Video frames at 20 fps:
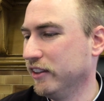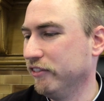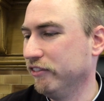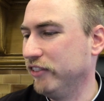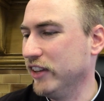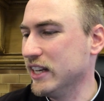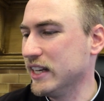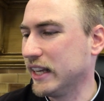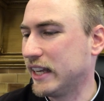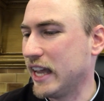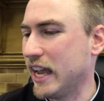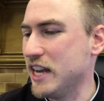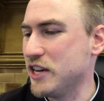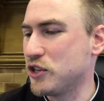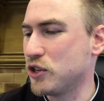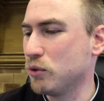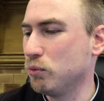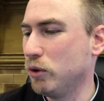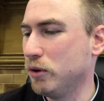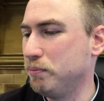
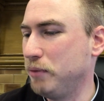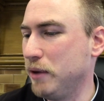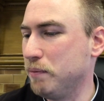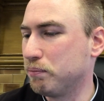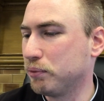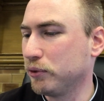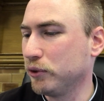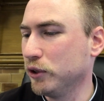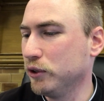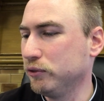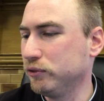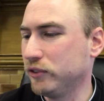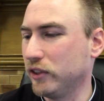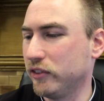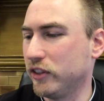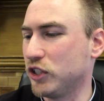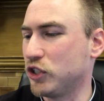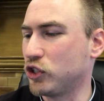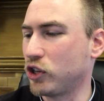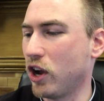Vindication would be proof
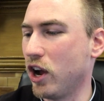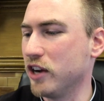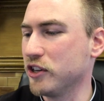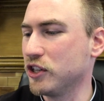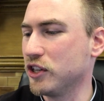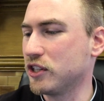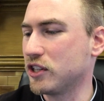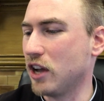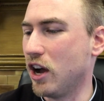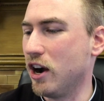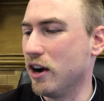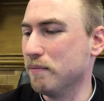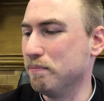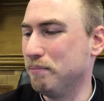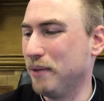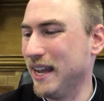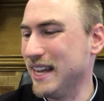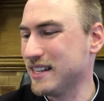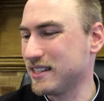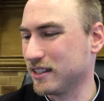that the charges are
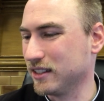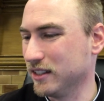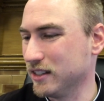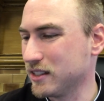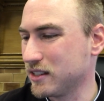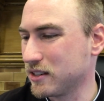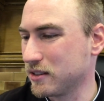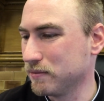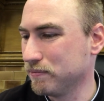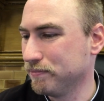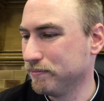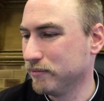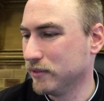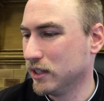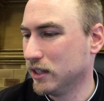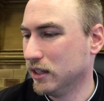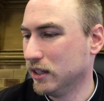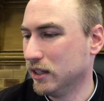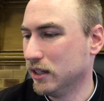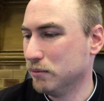baseless,
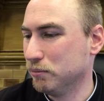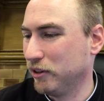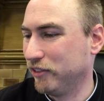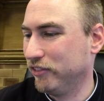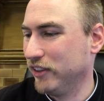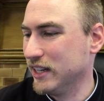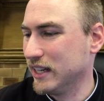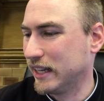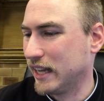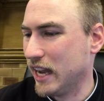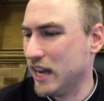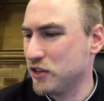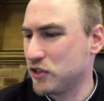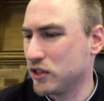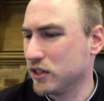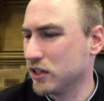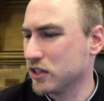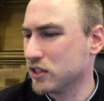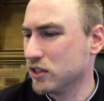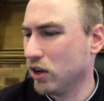but
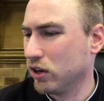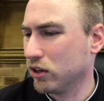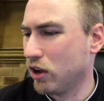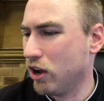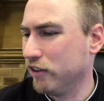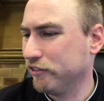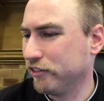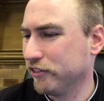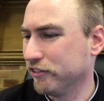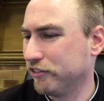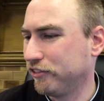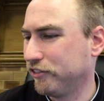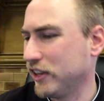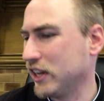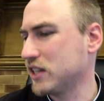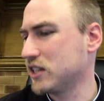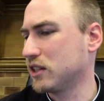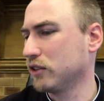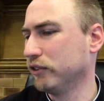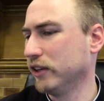vindication does not often
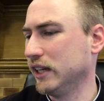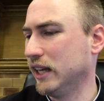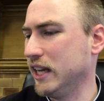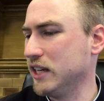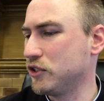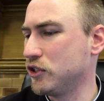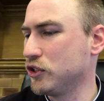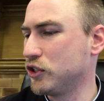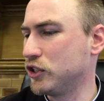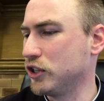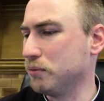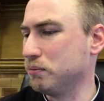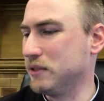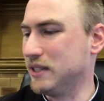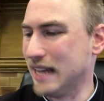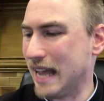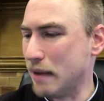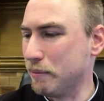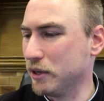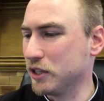fix the relationship
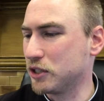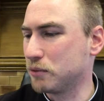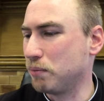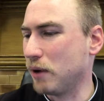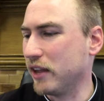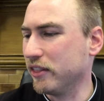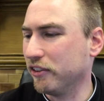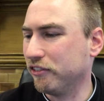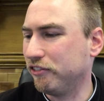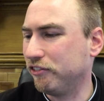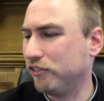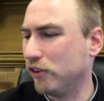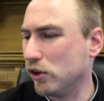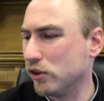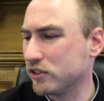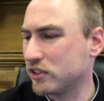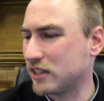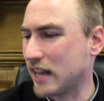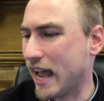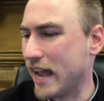damaged by the
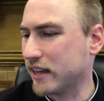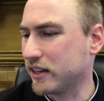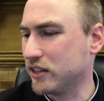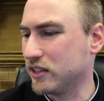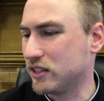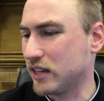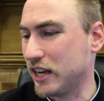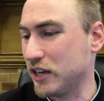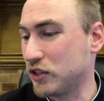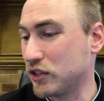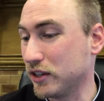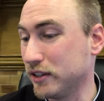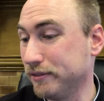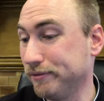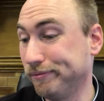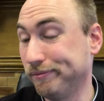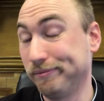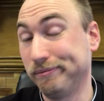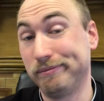false accusation.